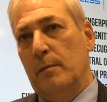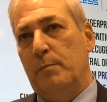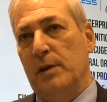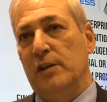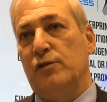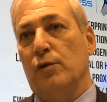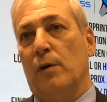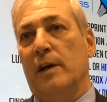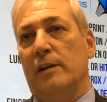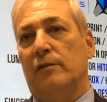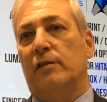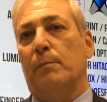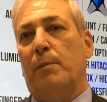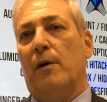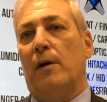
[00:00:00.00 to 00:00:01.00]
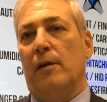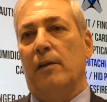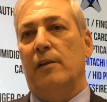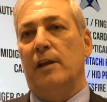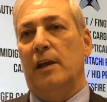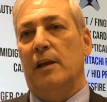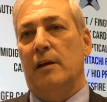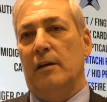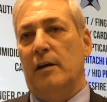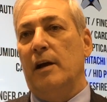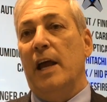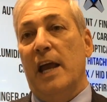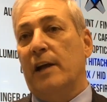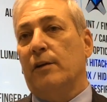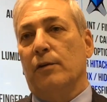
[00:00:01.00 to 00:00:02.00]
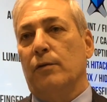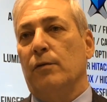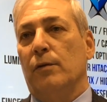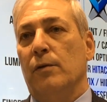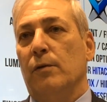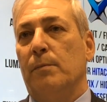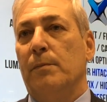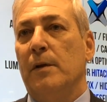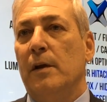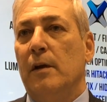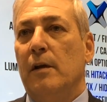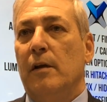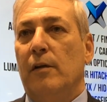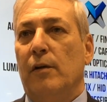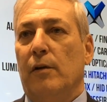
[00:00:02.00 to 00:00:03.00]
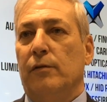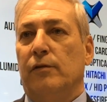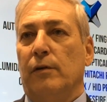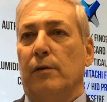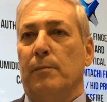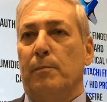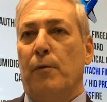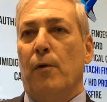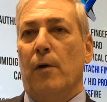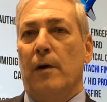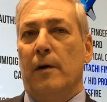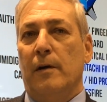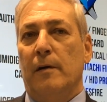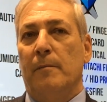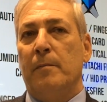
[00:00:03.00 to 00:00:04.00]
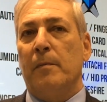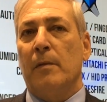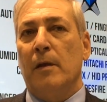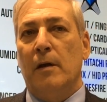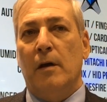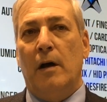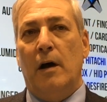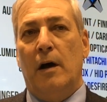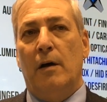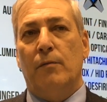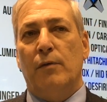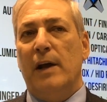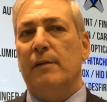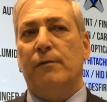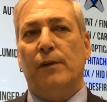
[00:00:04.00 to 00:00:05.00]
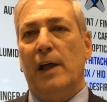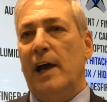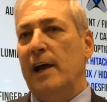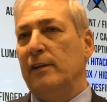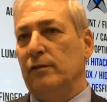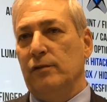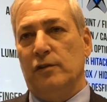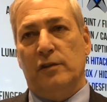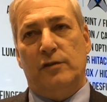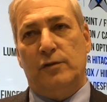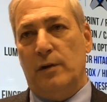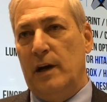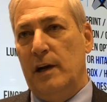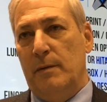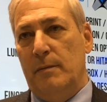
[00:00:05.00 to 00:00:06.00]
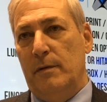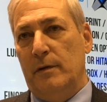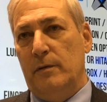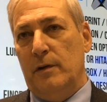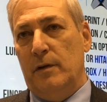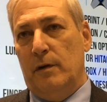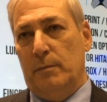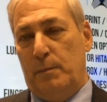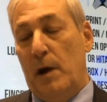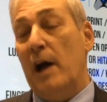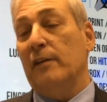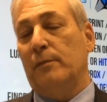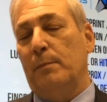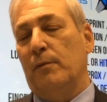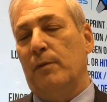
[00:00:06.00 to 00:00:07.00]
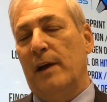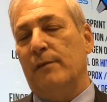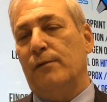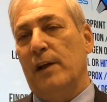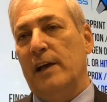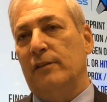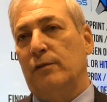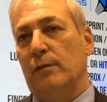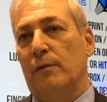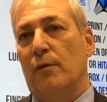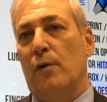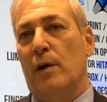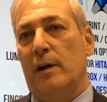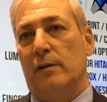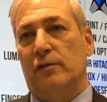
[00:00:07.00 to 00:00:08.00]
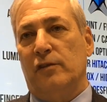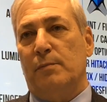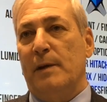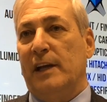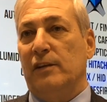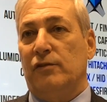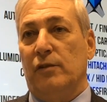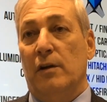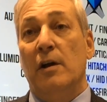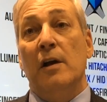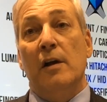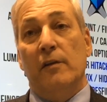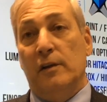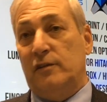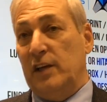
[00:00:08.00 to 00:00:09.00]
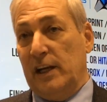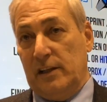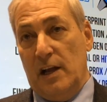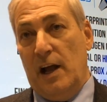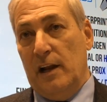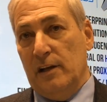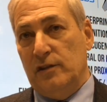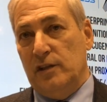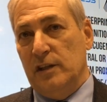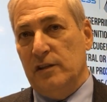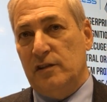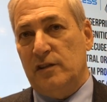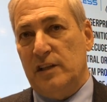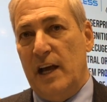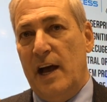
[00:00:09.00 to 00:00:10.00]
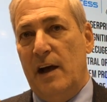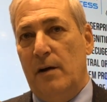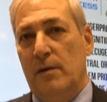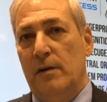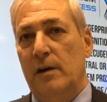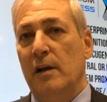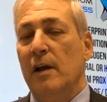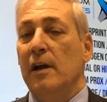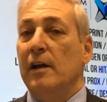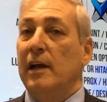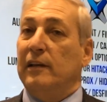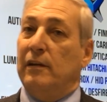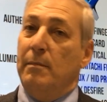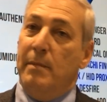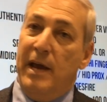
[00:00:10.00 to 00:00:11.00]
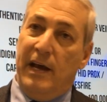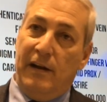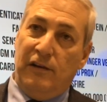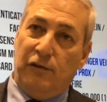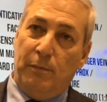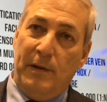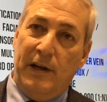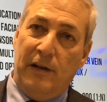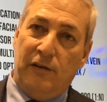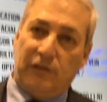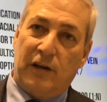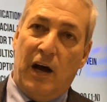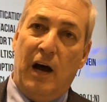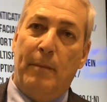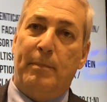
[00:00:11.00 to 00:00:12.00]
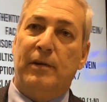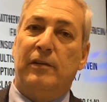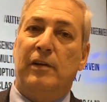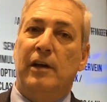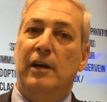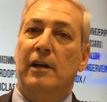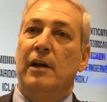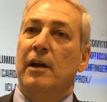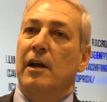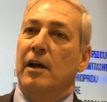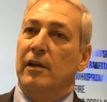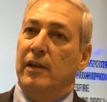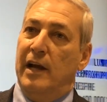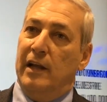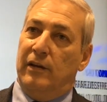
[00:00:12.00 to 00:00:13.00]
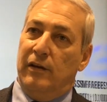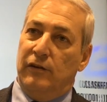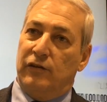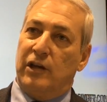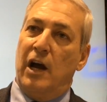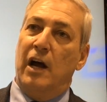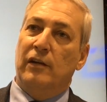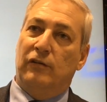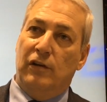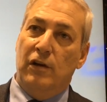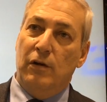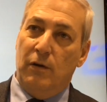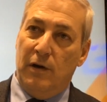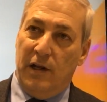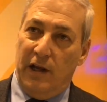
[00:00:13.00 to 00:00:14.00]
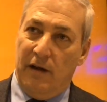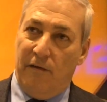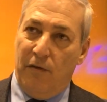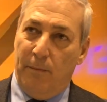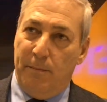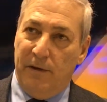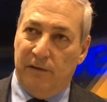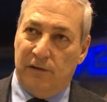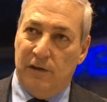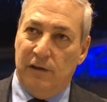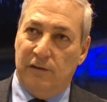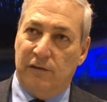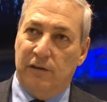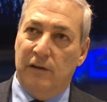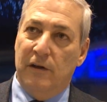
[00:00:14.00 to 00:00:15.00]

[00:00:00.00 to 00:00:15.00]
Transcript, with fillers: be joined to part of the uh, ACRE group. Those are important. Uh, red flags are just trying to, you know, possible red flags to avoid or just making sure the technology is sound, that the management is competent, that there's continuity of the business